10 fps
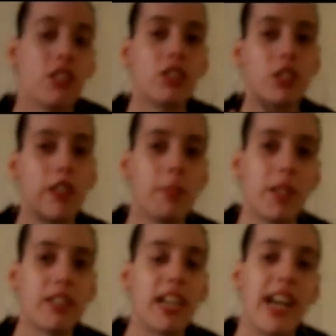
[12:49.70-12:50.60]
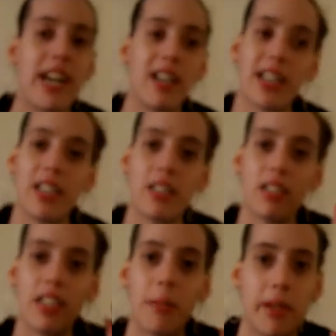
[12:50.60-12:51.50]
sorry about that. I had to like
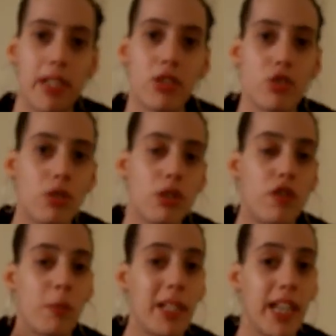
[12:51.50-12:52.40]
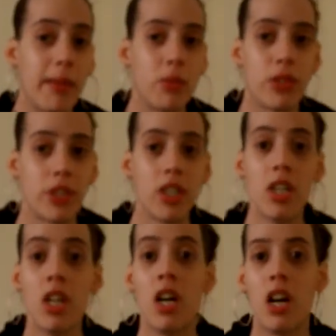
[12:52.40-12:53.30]
get my controller for my camcorder.
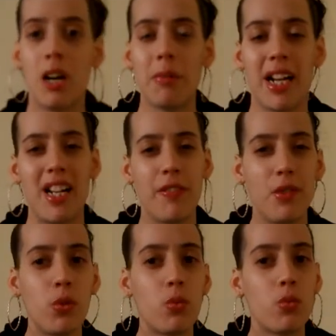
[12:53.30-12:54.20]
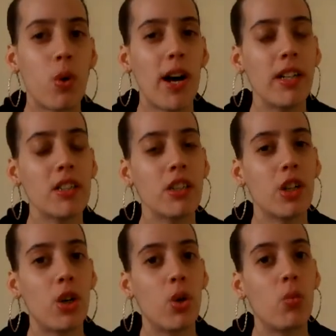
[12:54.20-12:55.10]
Now if you want to
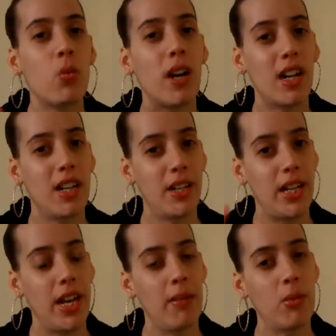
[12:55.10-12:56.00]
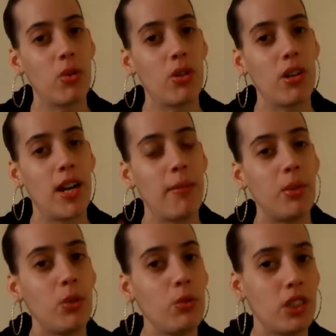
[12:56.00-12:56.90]
know what kind of camcorder I'm
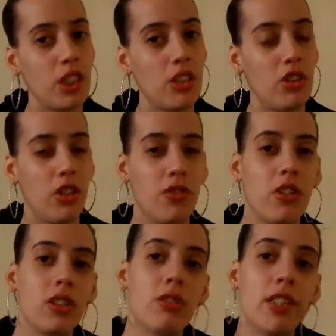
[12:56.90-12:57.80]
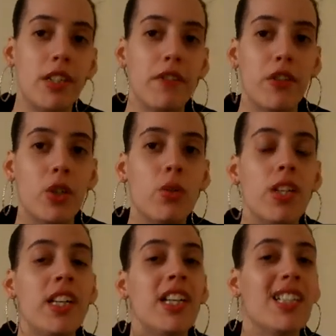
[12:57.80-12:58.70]
using, just for a little info,
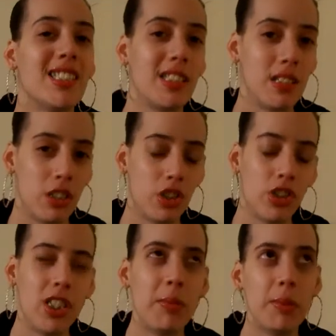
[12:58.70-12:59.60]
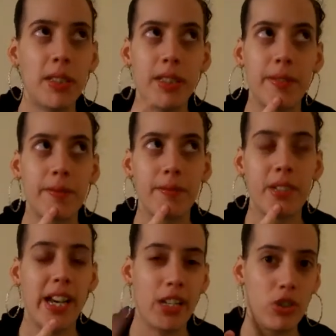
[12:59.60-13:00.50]
it's the Toshiba
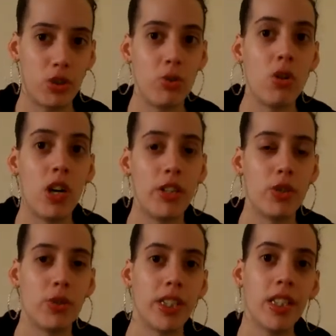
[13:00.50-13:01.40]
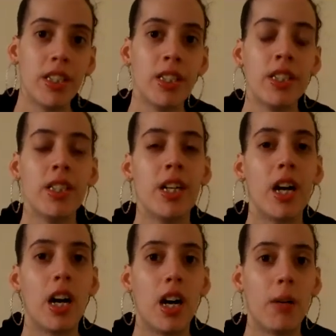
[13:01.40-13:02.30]
X200
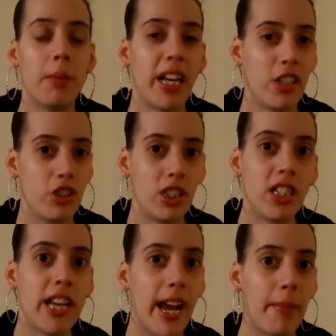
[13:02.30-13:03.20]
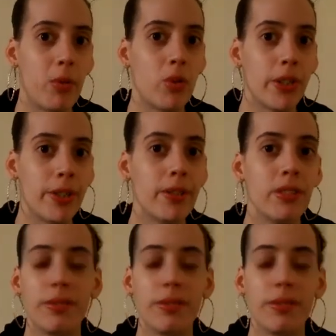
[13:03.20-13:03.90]
HD camcorder.